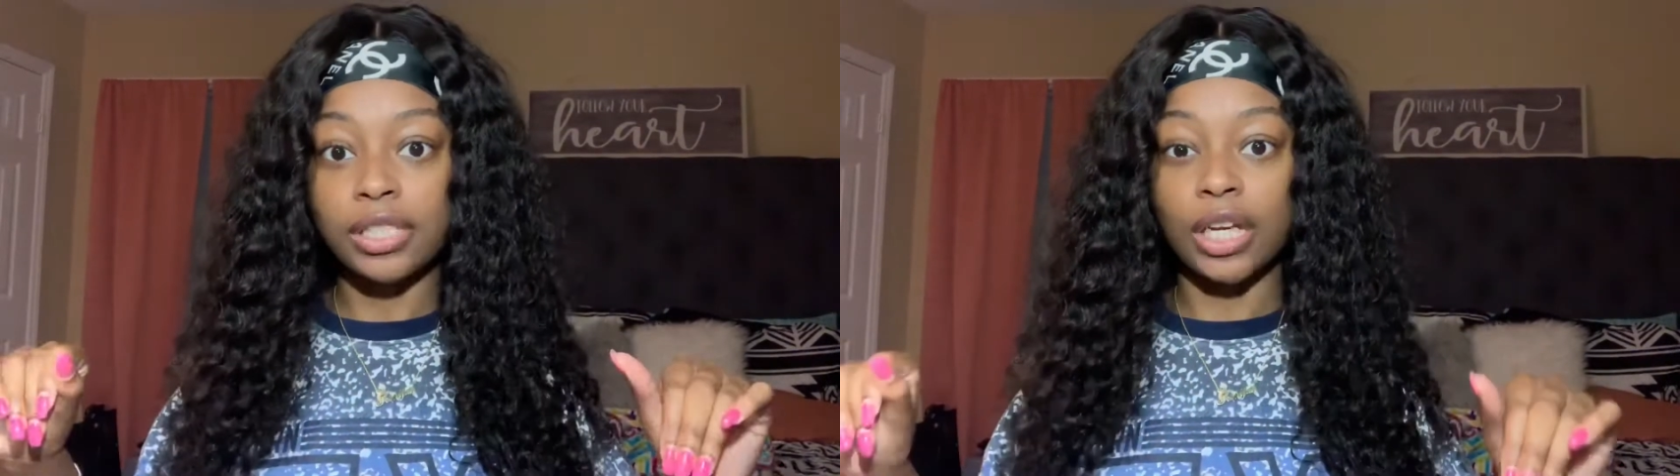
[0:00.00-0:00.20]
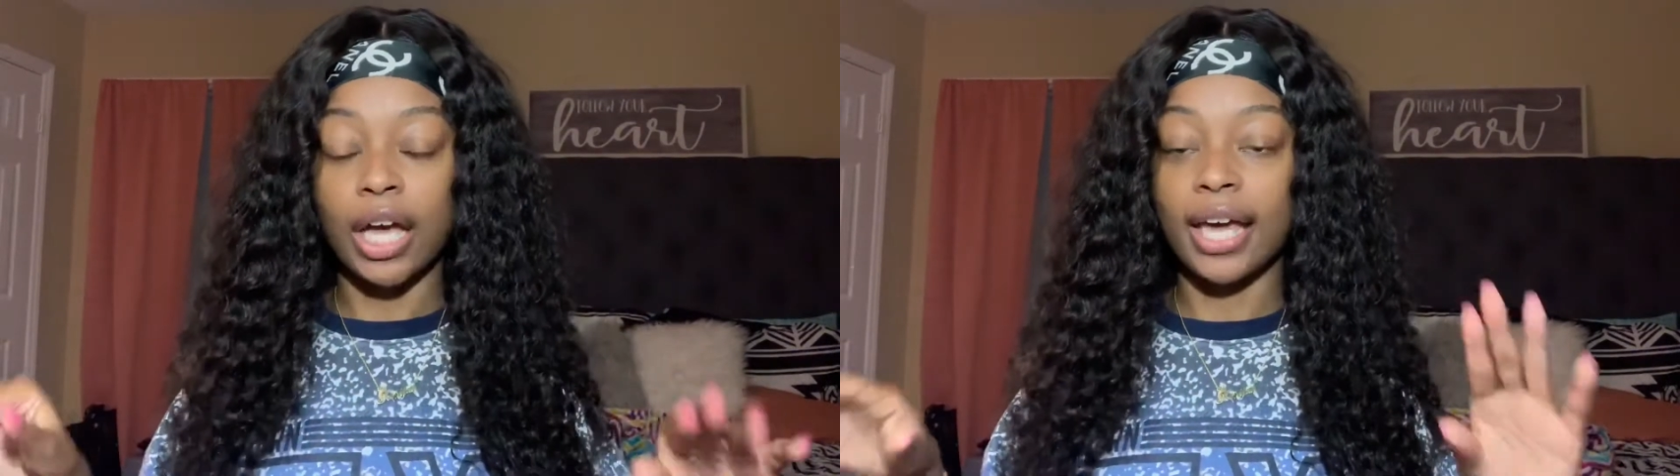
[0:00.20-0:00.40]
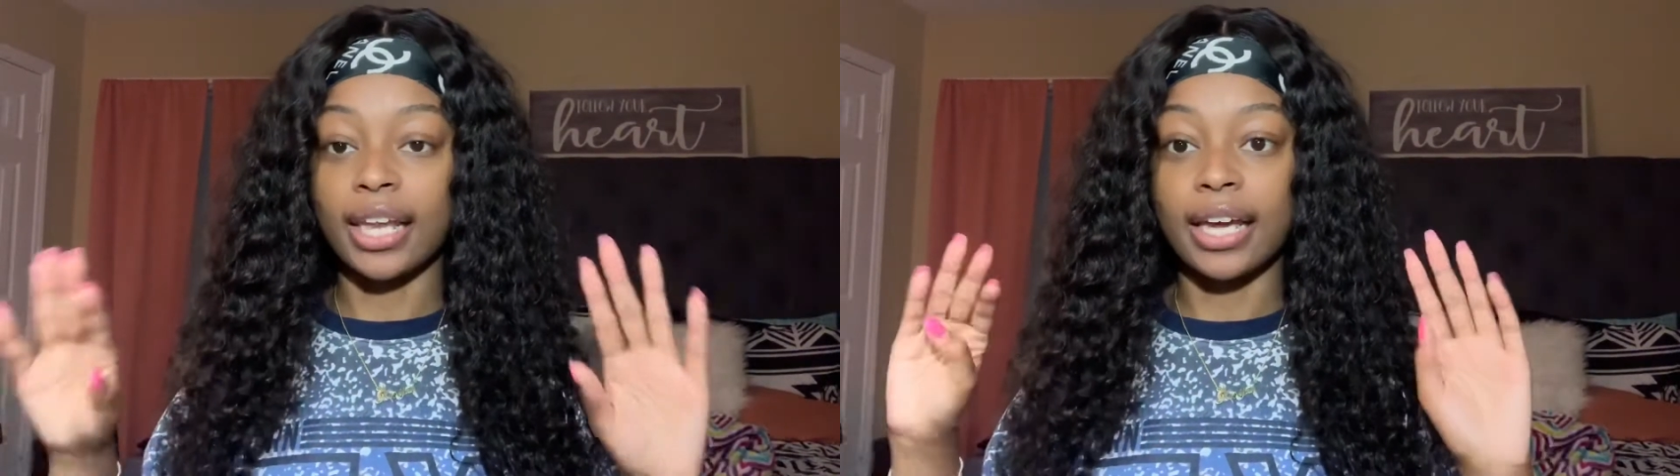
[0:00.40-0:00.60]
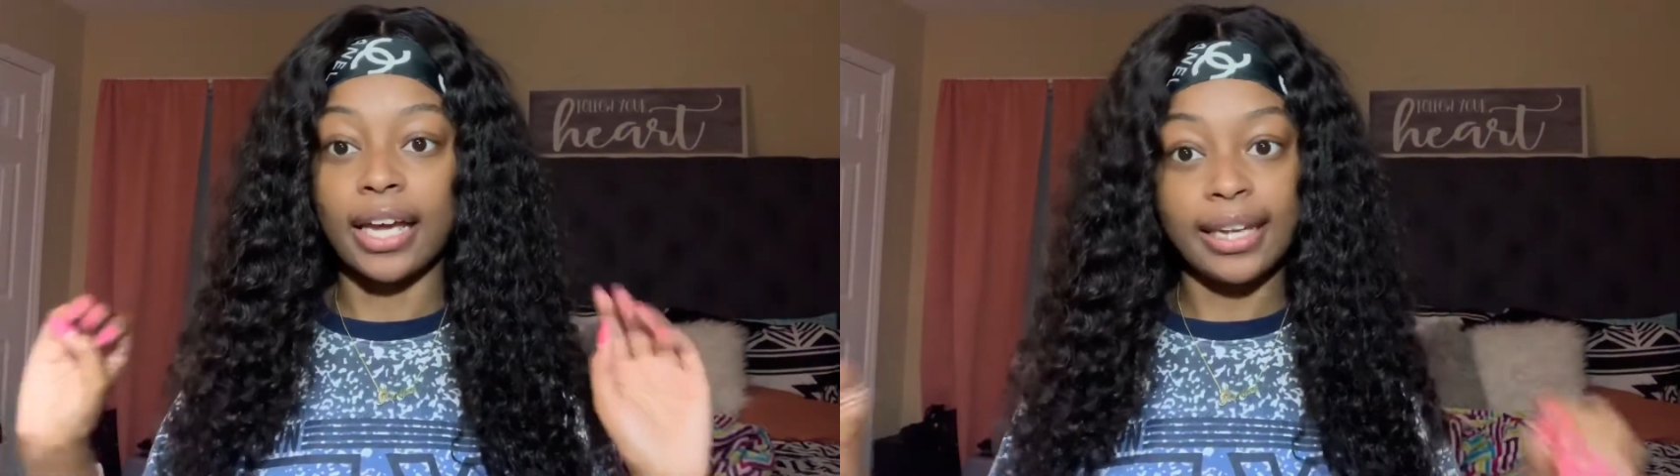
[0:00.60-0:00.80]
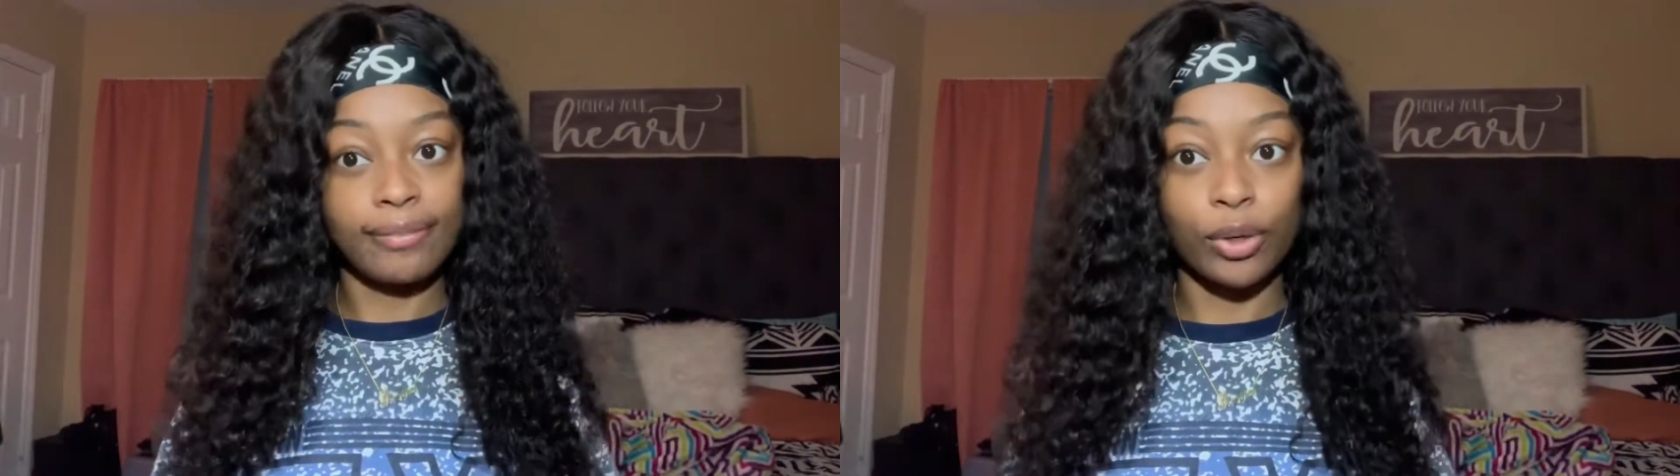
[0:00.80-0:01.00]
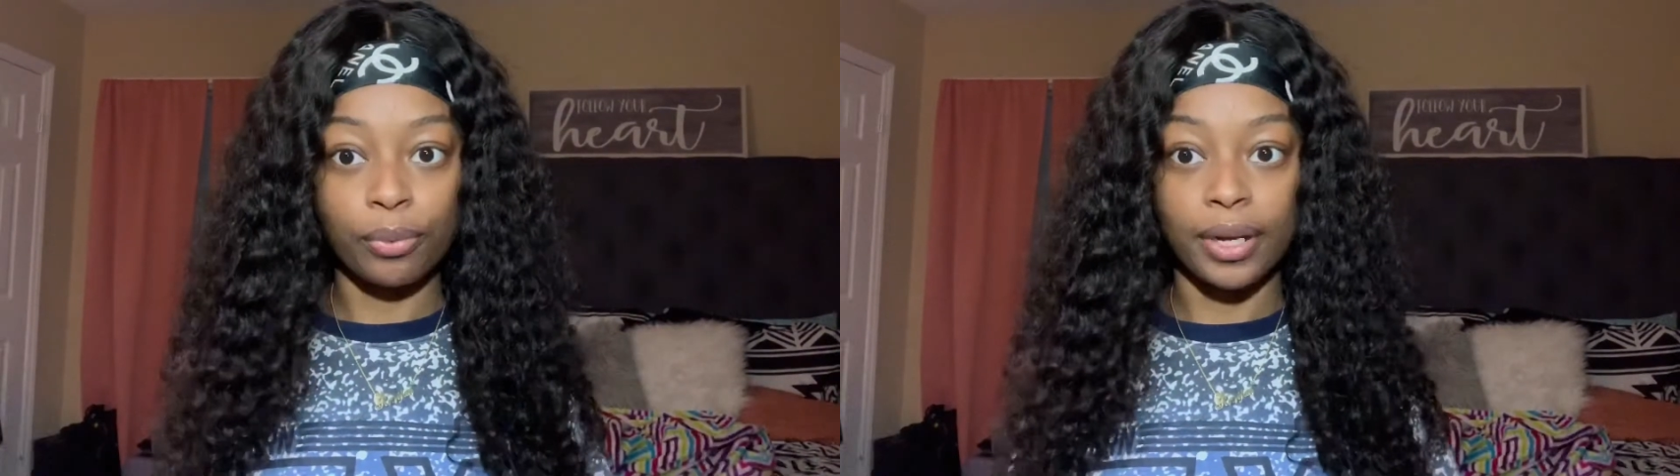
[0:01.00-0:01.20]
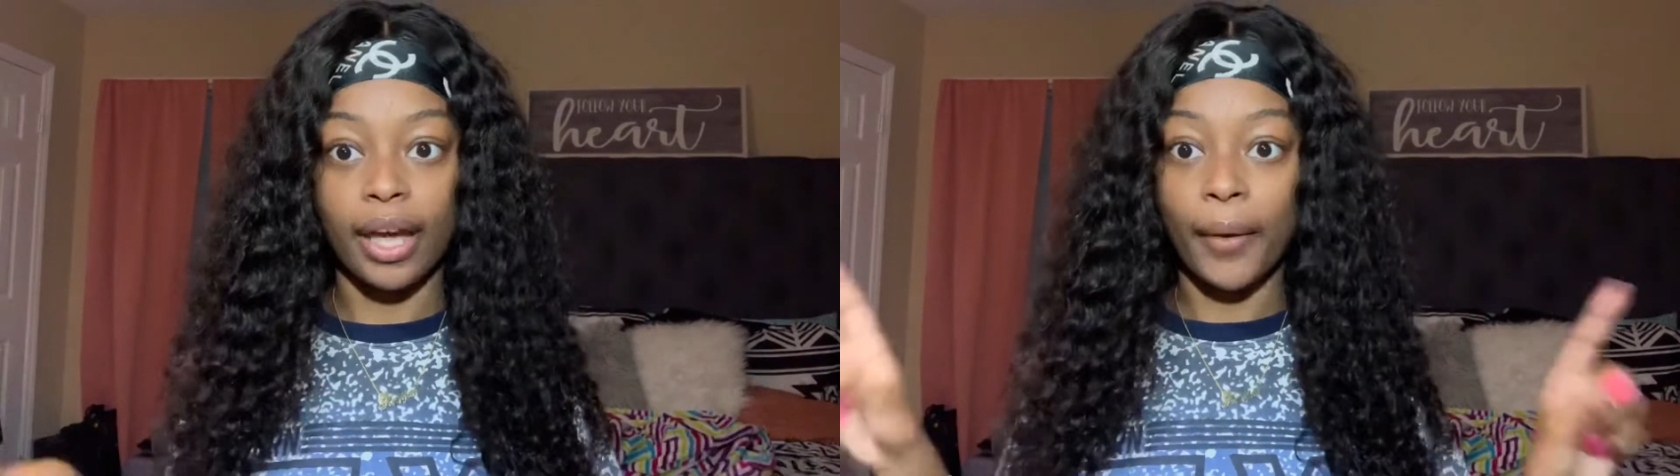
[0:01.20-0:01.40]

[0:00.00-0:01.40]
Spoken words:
to y'all, act like I ain't even opened it.